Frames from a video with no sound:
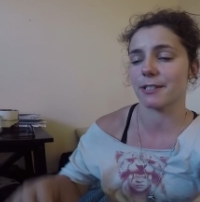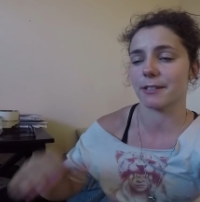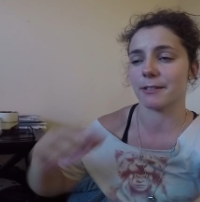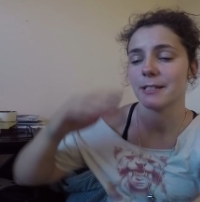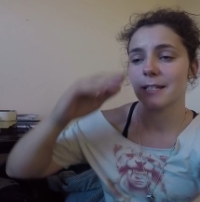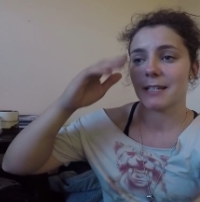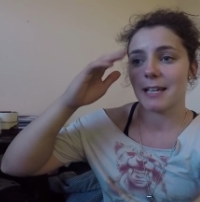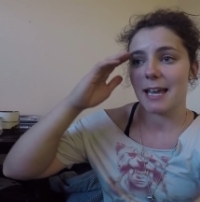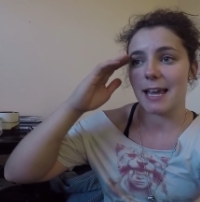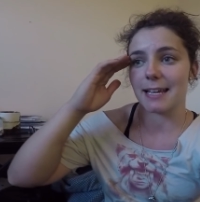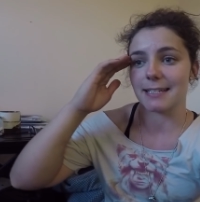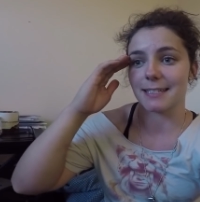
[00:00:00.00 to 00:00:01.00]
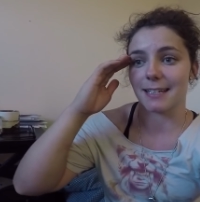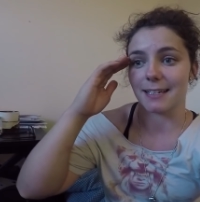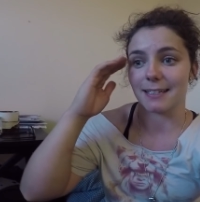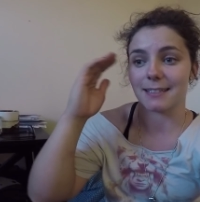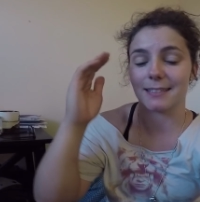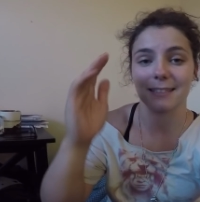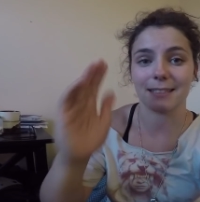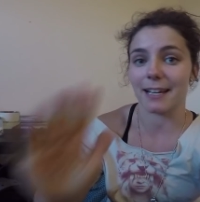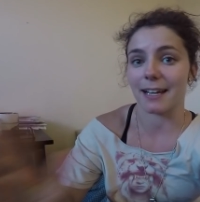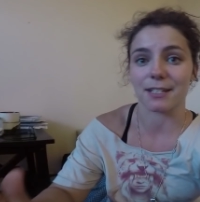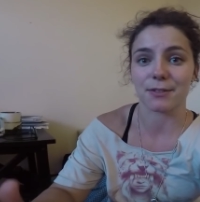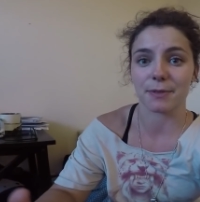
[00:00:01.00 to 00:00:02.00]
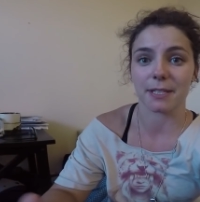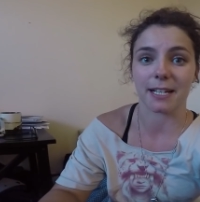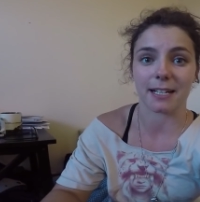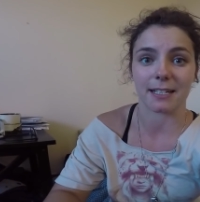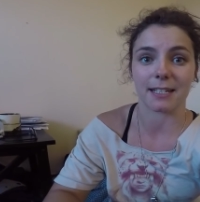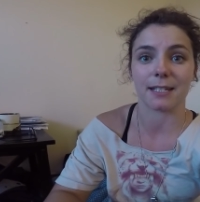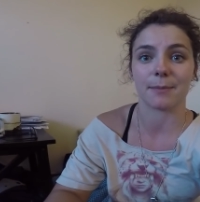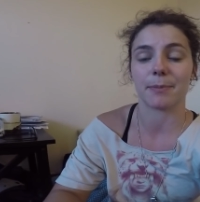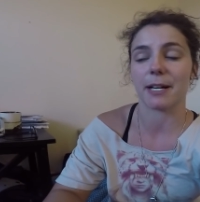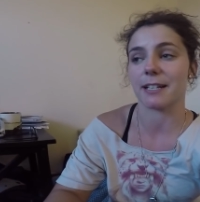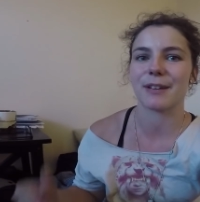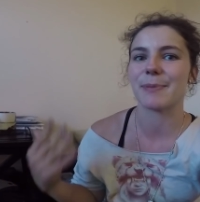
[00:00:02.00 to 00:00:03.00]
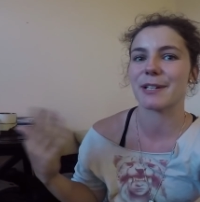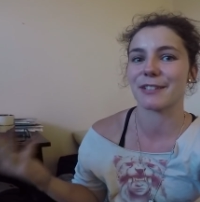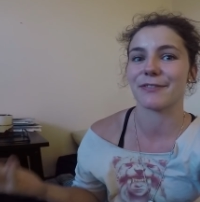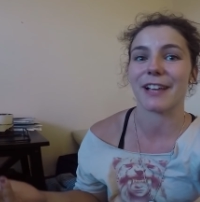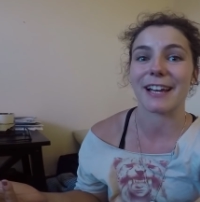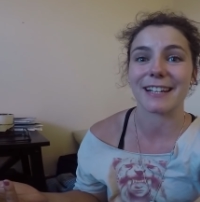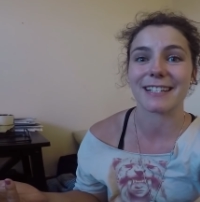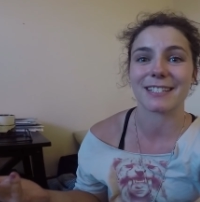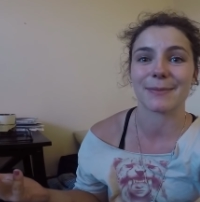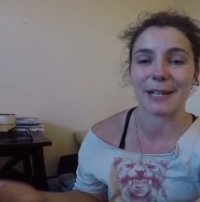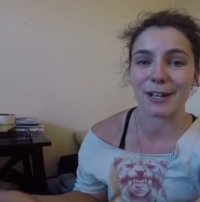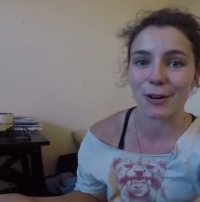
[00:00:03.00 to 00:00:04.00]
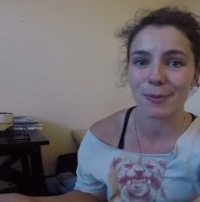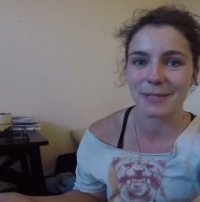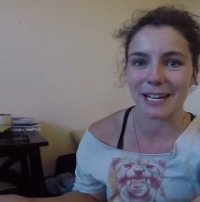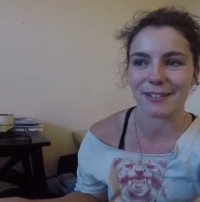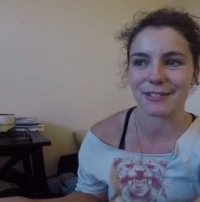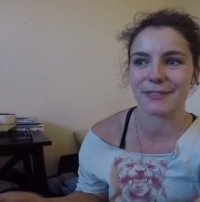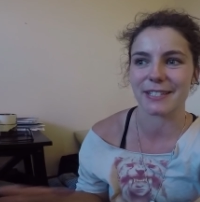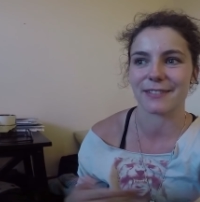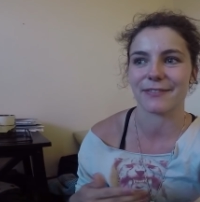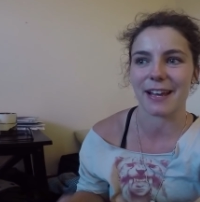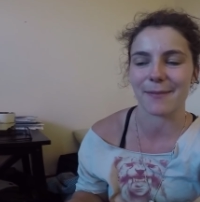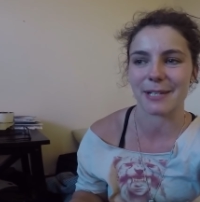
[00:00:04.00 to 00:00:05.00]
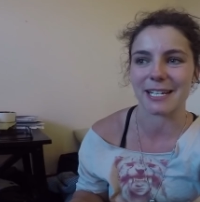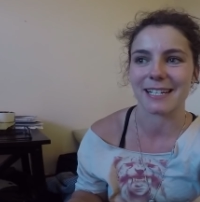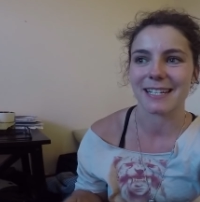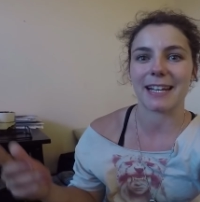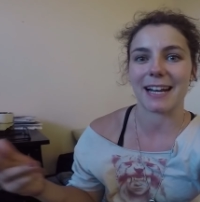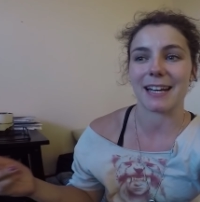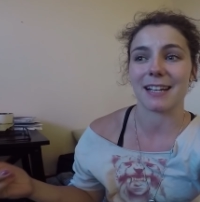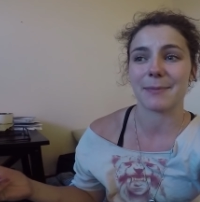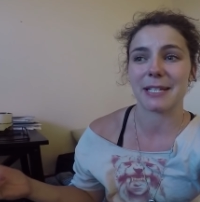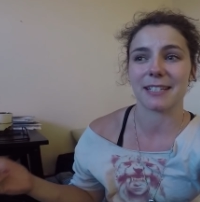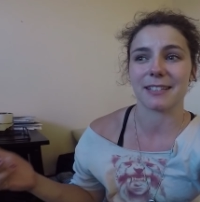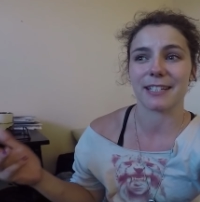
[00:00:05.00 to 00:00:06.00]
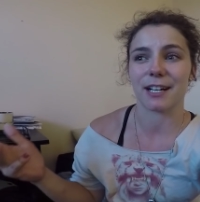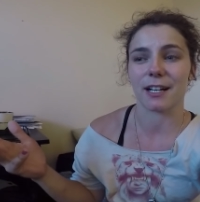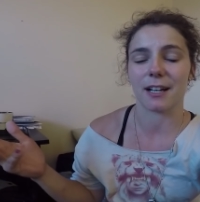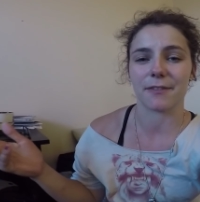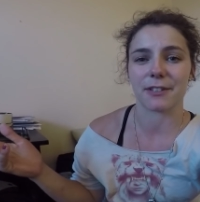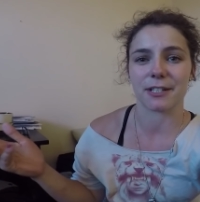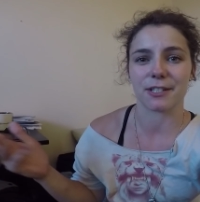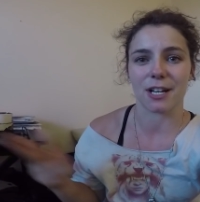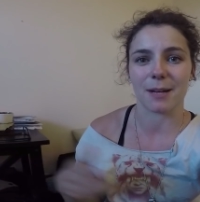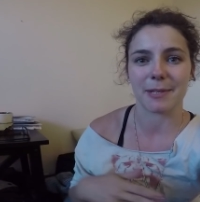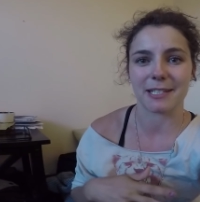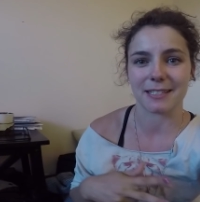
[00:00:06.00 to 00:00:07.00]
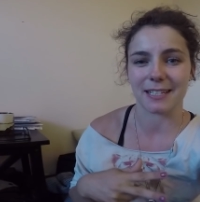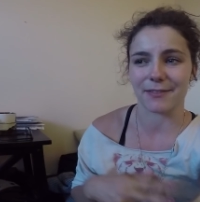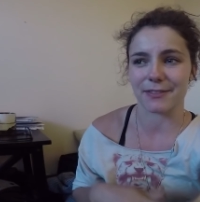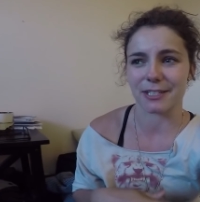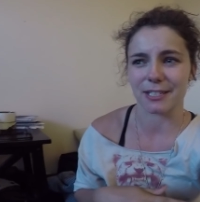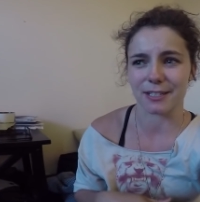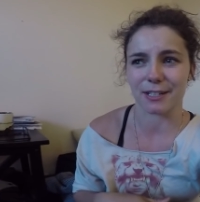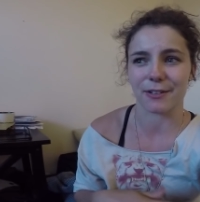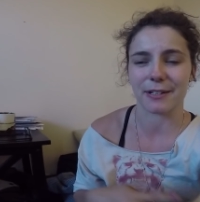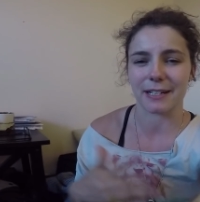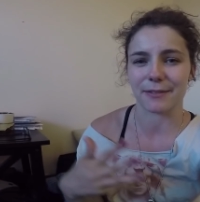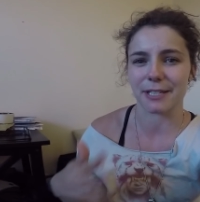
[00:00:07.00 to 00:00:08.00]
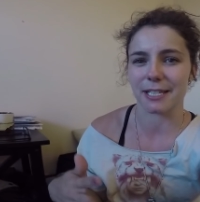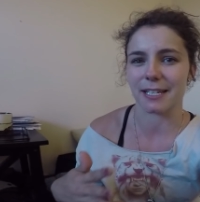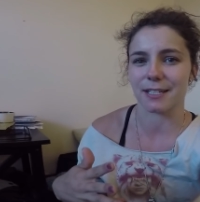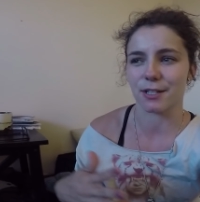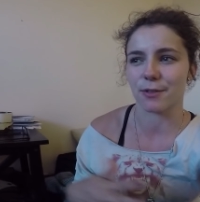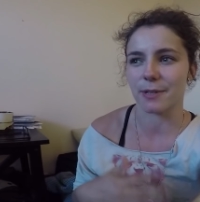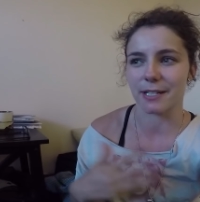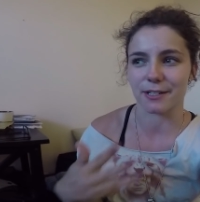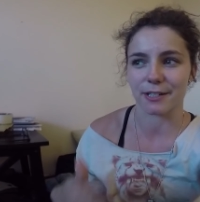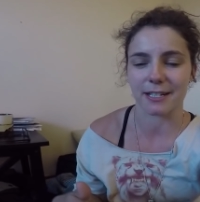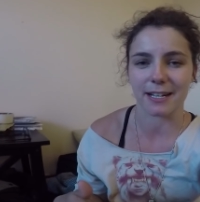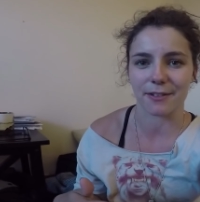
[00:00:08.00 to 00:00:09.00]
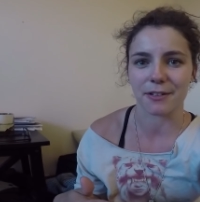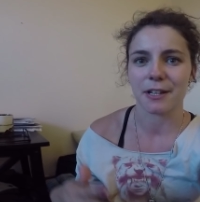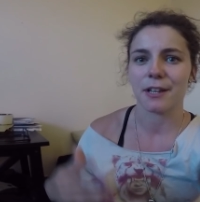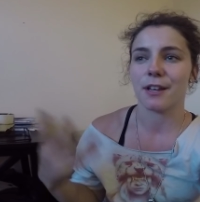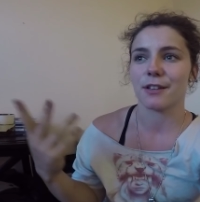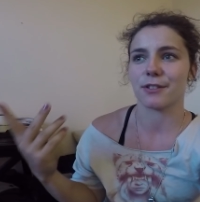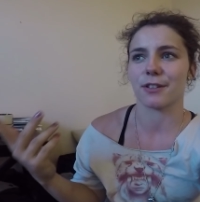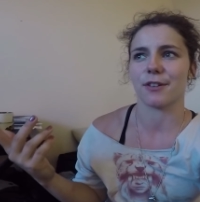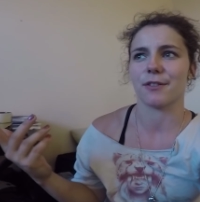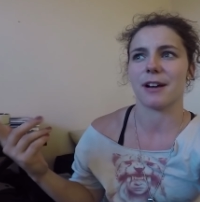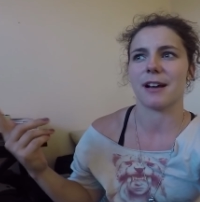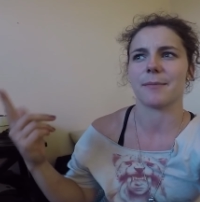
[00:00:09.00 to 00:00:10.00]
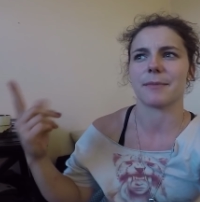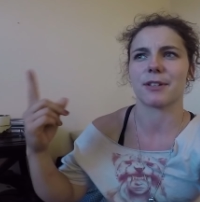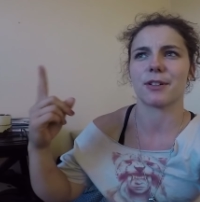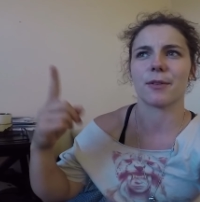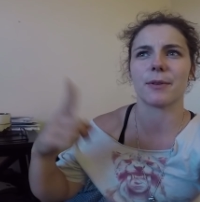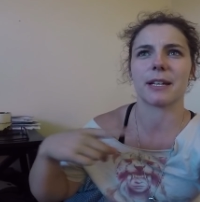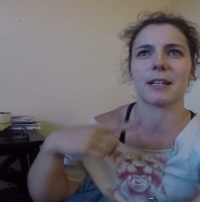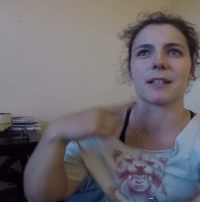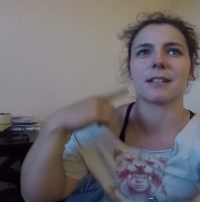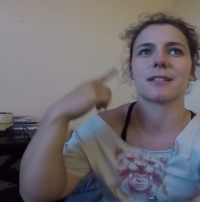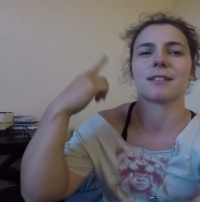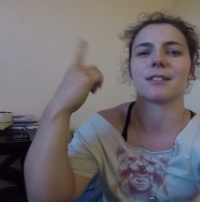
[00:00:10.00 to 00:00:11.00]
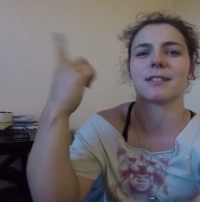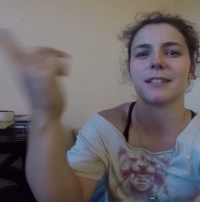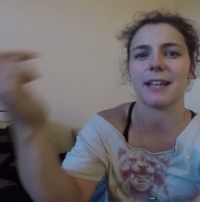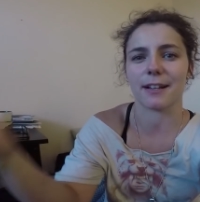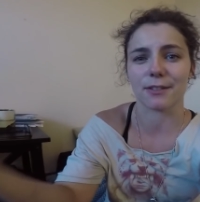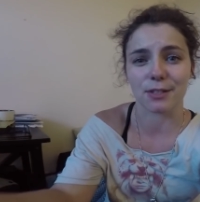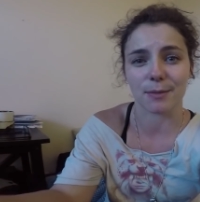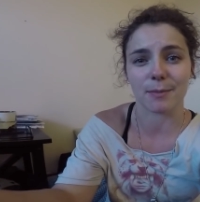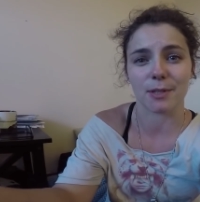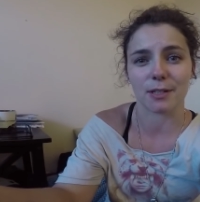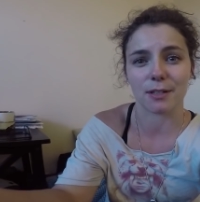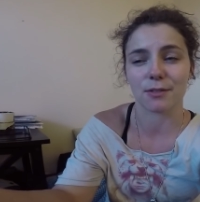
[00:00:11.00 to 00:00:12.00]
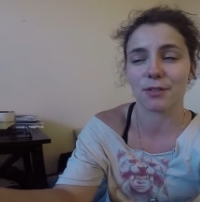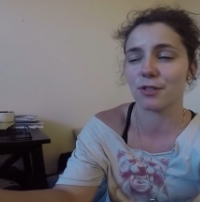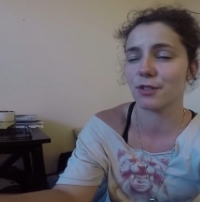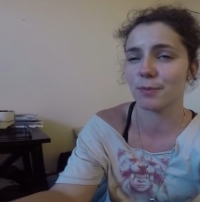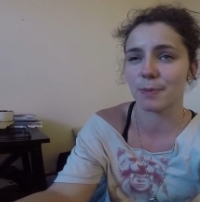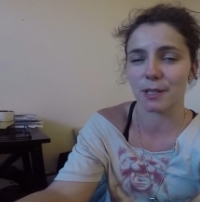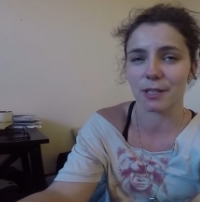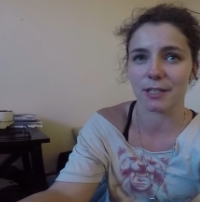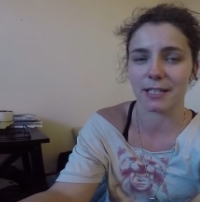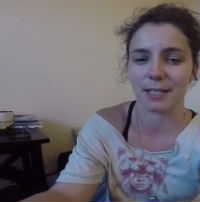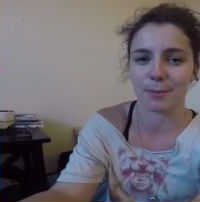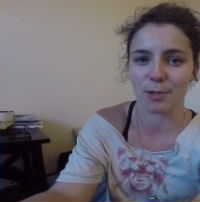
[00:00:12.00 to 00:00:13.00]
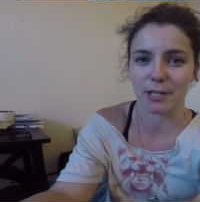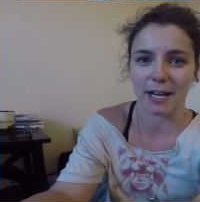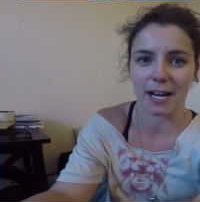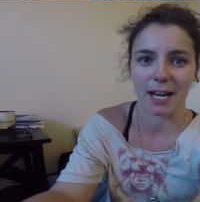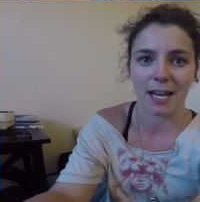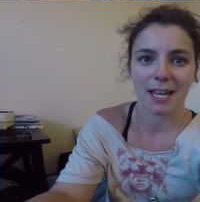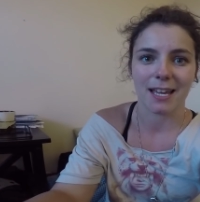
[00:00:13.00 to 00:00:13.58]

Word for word: show and uh, yeah, I just really kind of needed a break. I booked a flight to my hometown to visit family. Then I immediately got offered a job in San Francisco, and I really don't want to turn it down. So I'm going to Seattle tomorrow, super early in the morning.